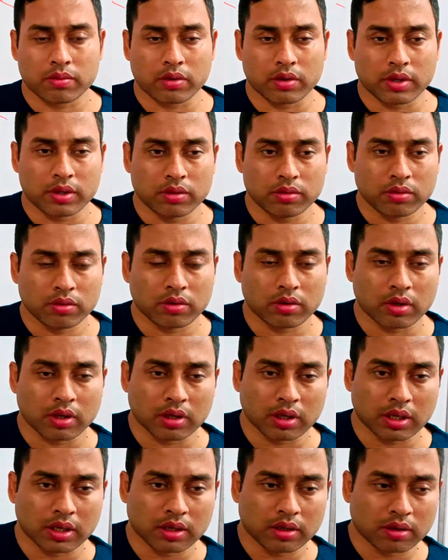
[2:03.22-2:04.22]
for you,
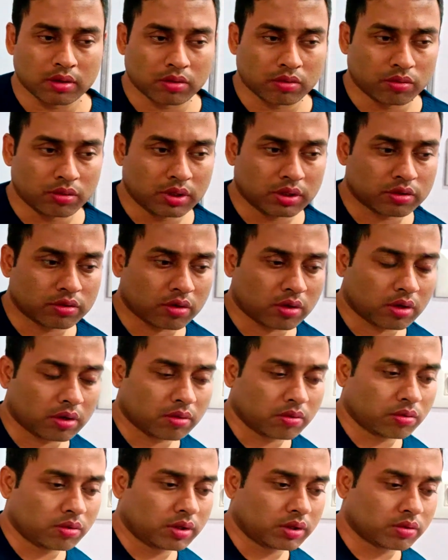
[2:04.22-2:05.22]
and with
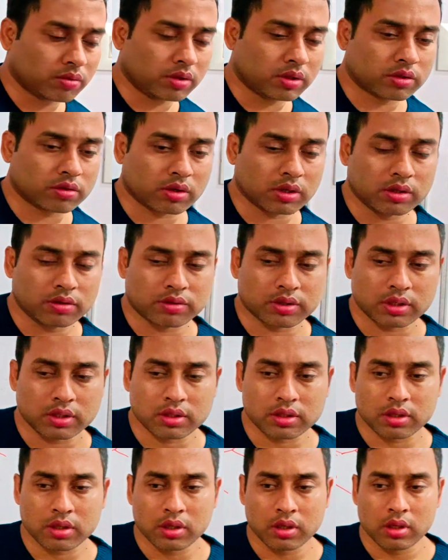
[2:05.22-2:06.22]

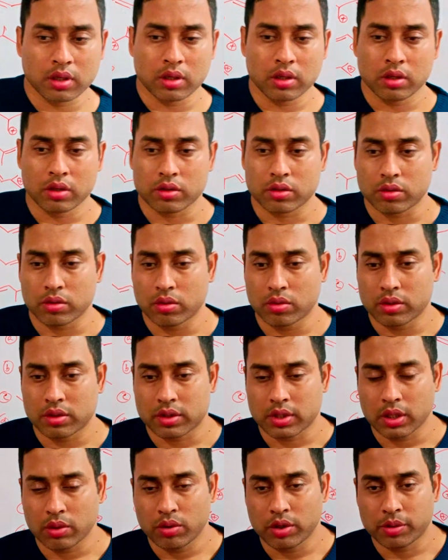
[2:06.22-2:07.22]
solutions. So
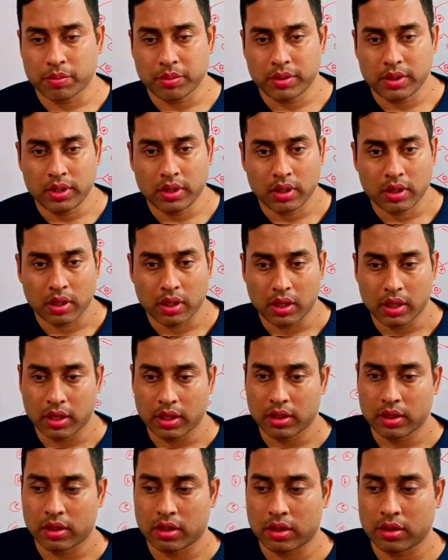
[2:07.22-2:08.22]
stay with me
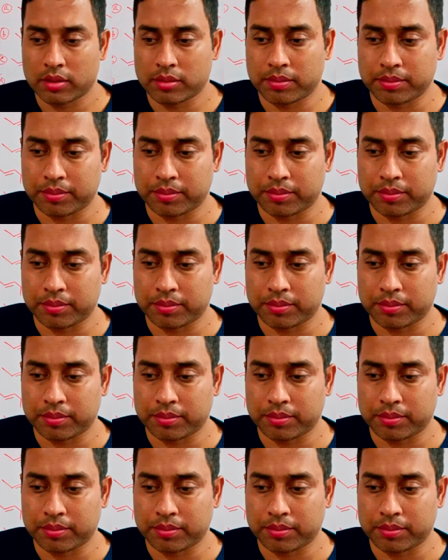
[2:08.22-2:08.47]
and